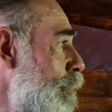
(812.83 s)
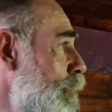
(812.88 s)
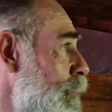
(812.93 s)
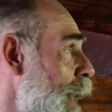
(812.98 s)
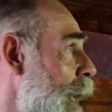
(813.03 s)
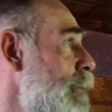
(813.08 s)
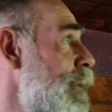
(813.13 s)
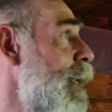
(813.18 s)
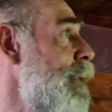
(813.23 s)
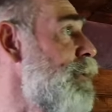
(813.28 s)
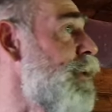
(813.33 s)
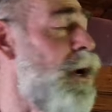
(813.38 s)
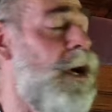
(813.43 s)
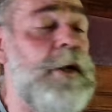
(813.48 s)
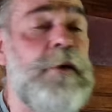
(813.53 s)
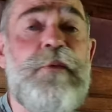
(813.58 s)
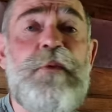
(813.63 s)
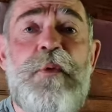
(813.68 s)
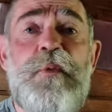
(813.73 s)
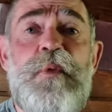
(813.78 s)
And that's kind
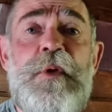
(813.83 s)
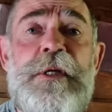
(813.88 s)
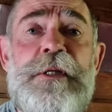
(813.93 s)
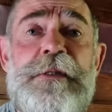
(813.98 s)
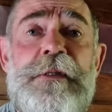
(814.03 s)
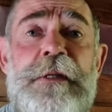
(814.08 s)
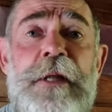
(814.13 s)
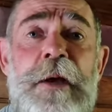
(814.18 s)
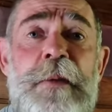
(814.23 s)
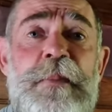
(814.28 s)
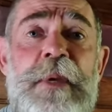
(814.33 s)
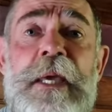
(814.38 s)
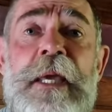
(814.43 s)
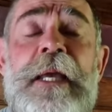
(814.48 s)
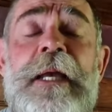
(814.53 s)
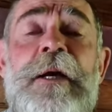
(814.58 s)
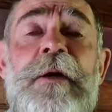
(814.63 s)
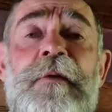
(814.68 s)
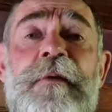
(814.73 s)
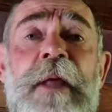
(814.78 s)
of the reason I'm
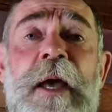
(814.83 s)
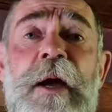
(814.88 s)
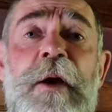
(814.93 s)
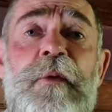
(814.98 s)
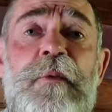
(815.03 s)
here now,